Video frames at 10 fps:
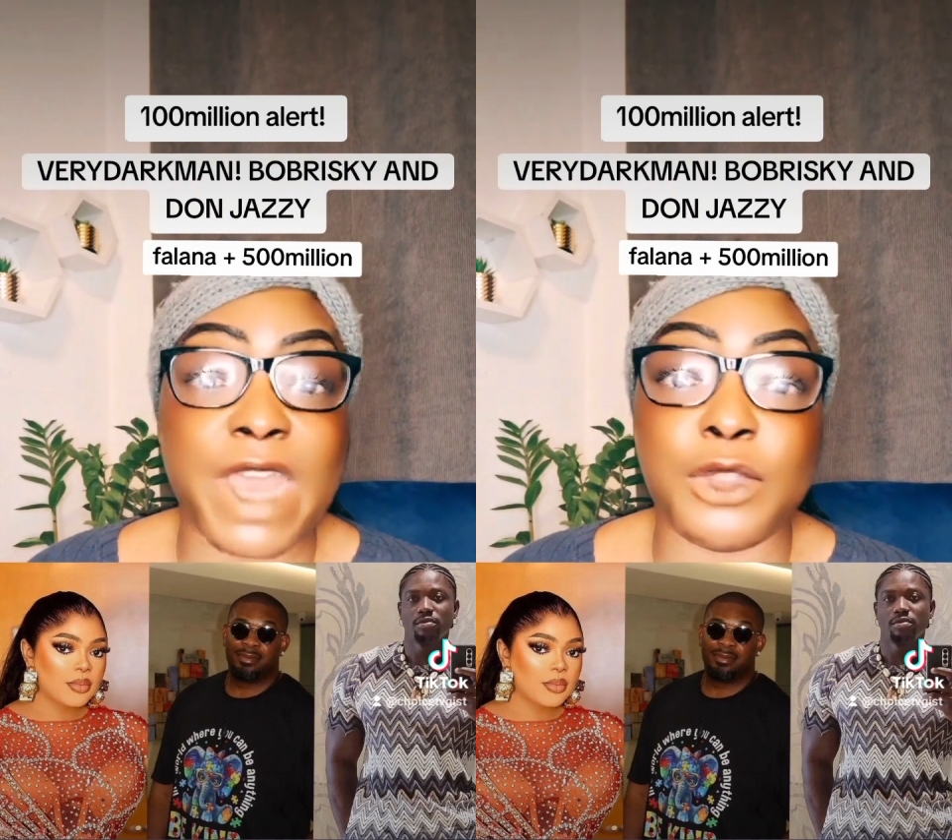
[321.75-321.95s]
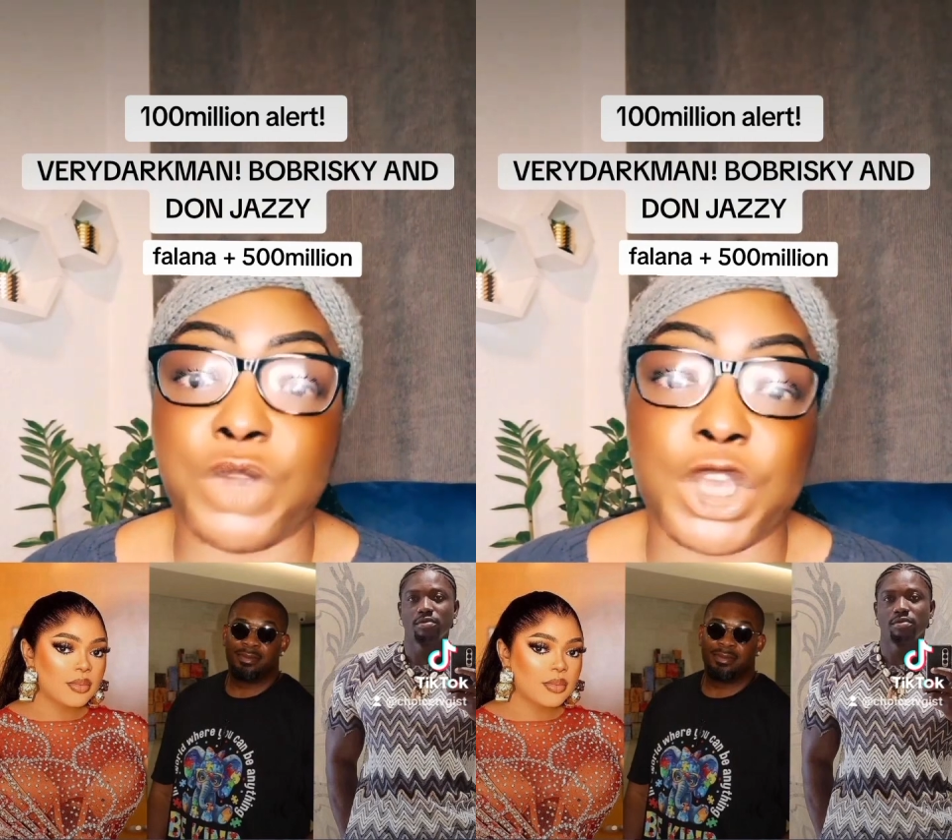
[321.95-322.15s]

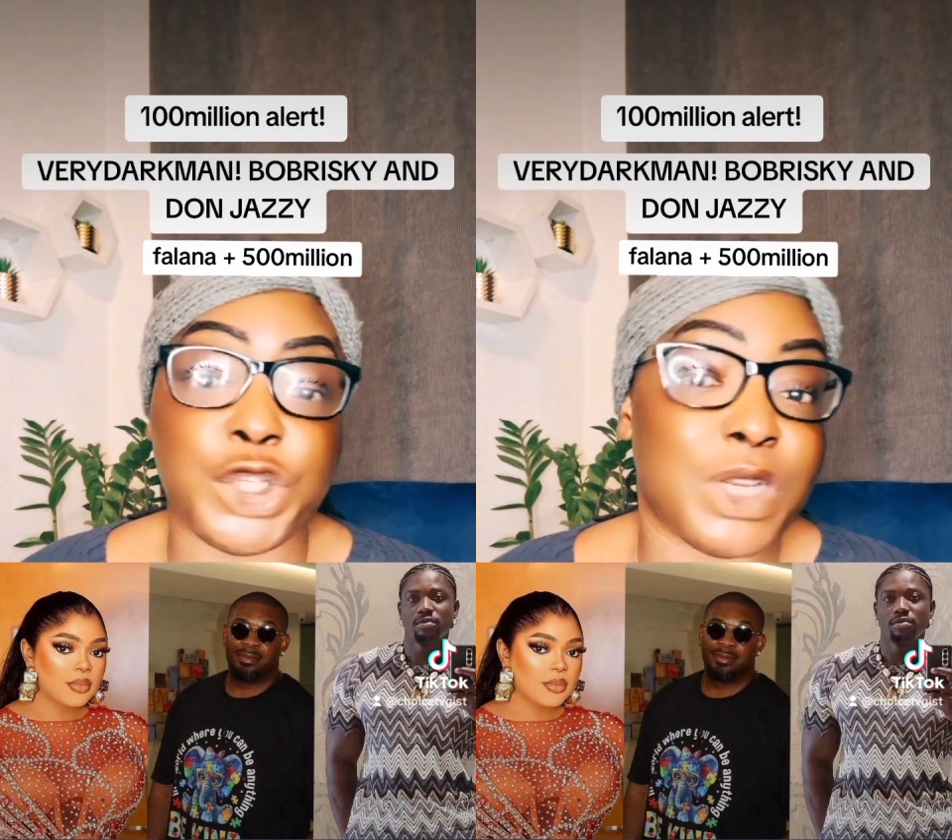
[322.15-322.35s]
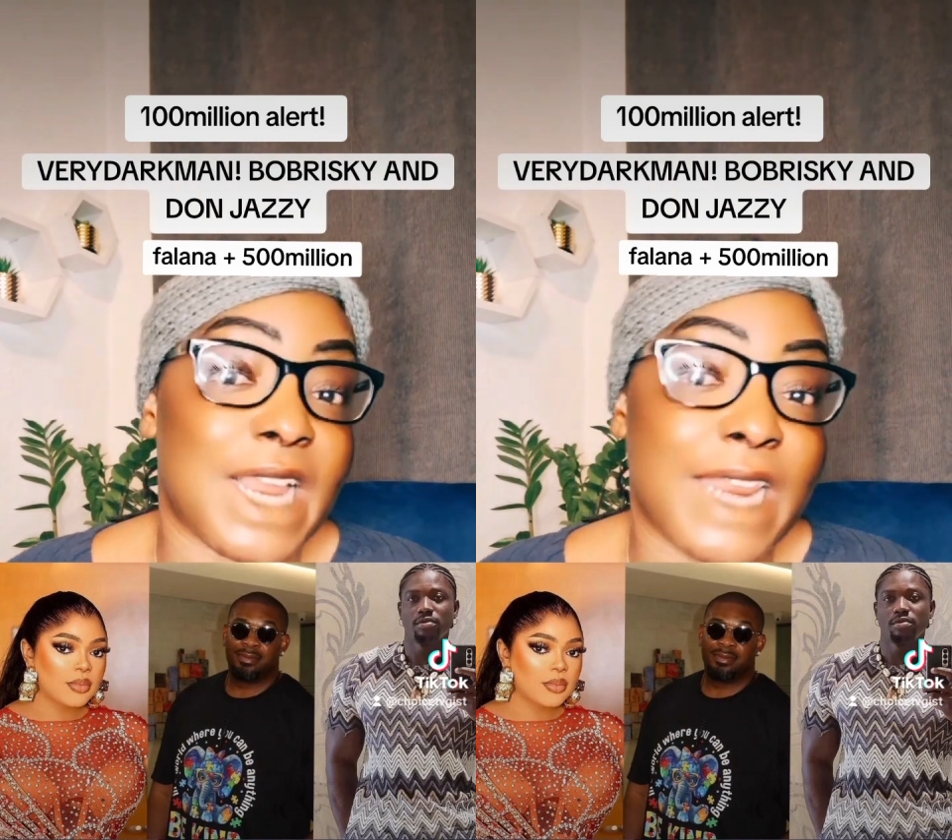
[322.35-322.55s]

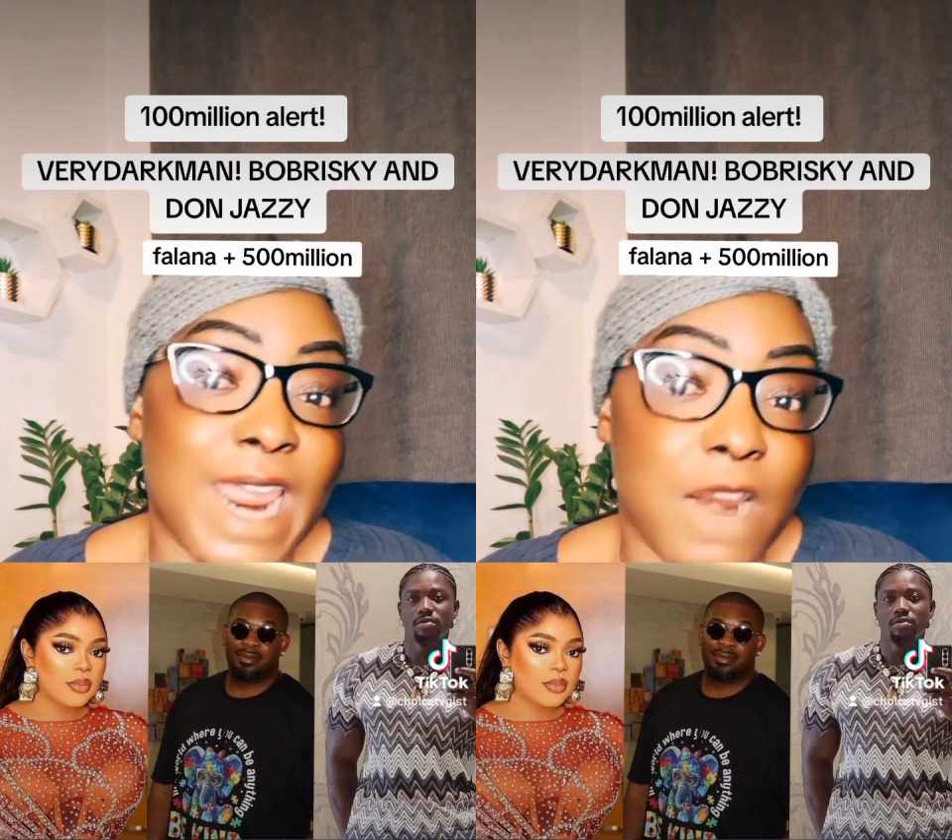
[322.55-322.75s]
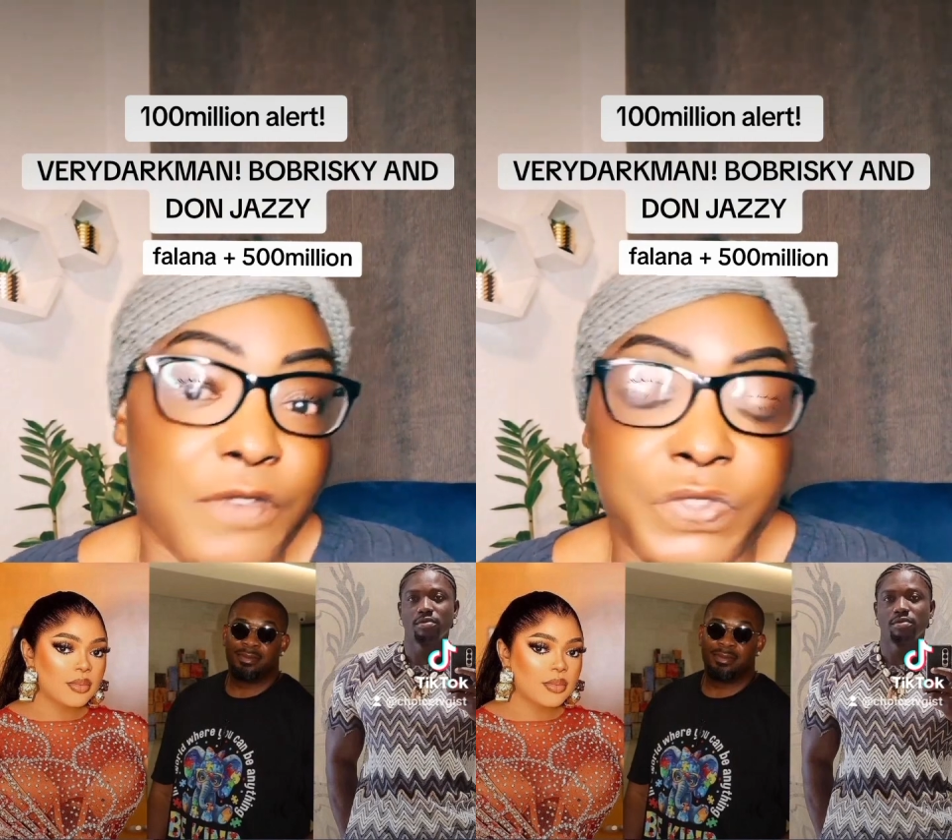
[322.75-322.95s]
education and
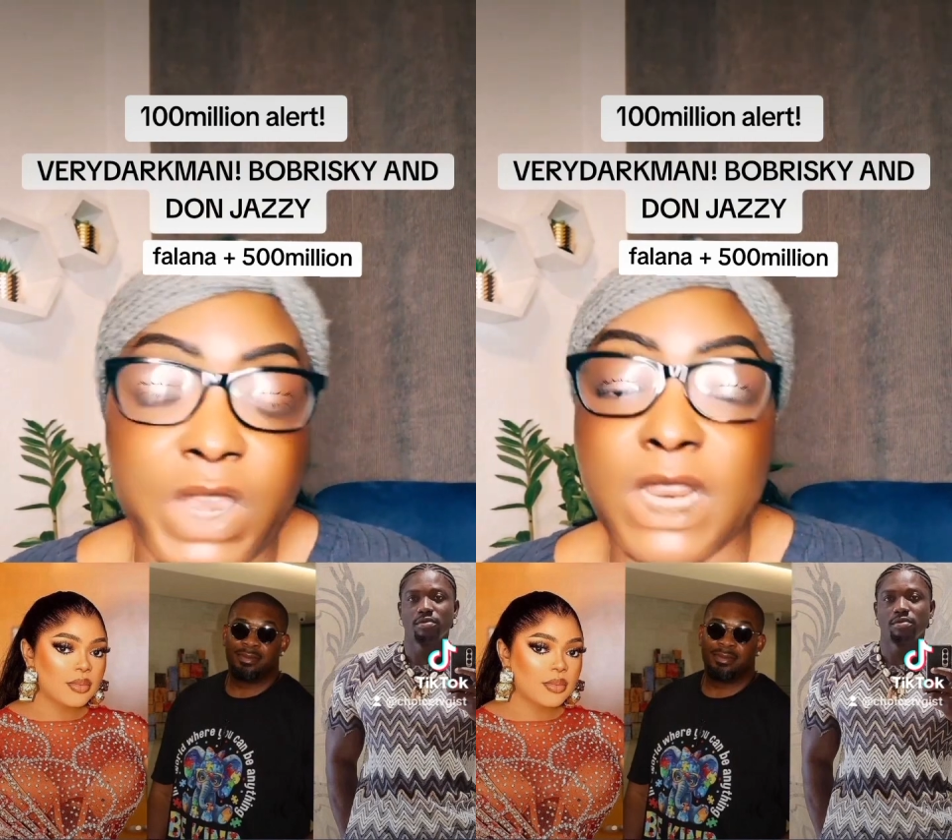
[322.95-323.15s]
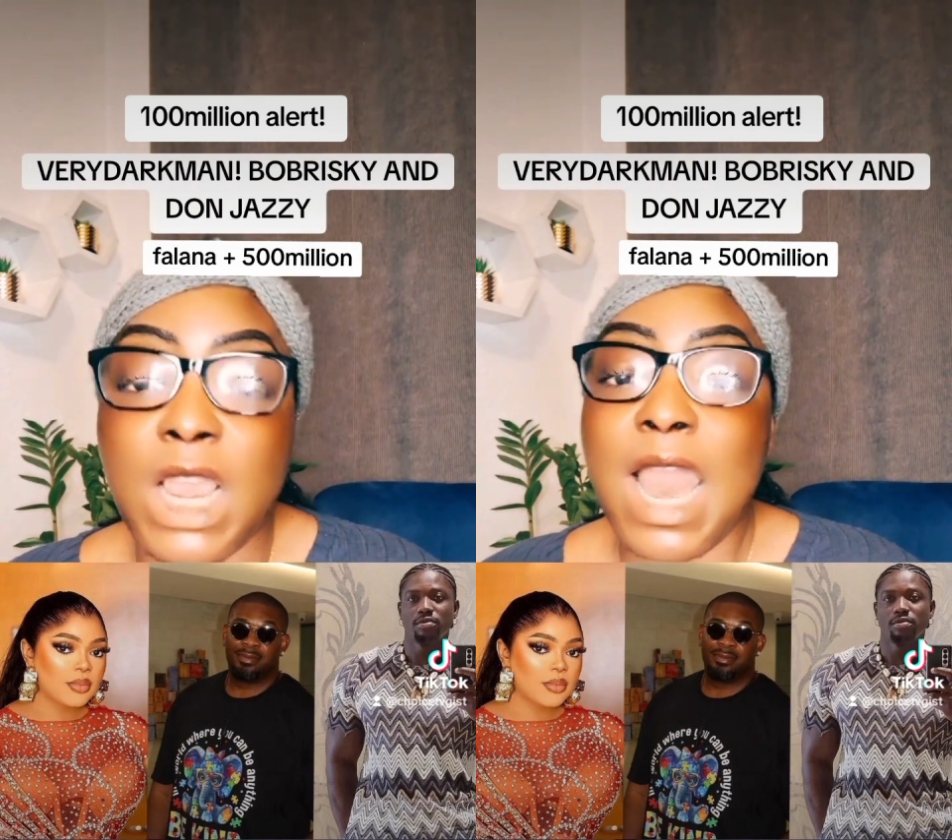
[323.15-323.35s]

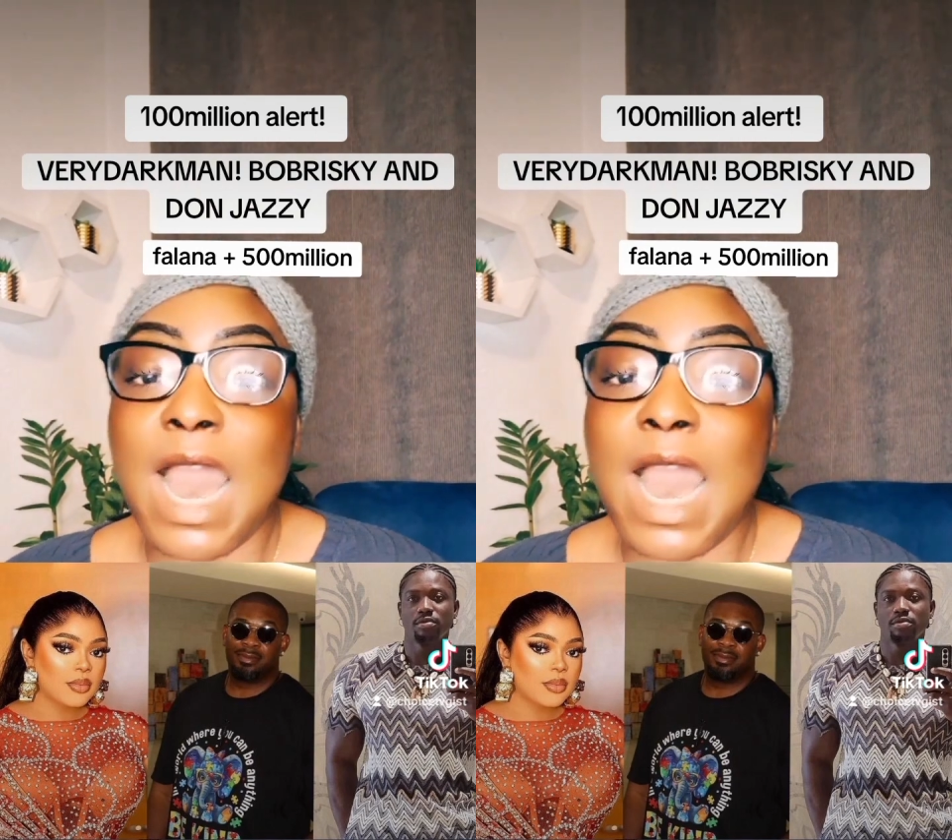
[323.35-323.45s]
everything.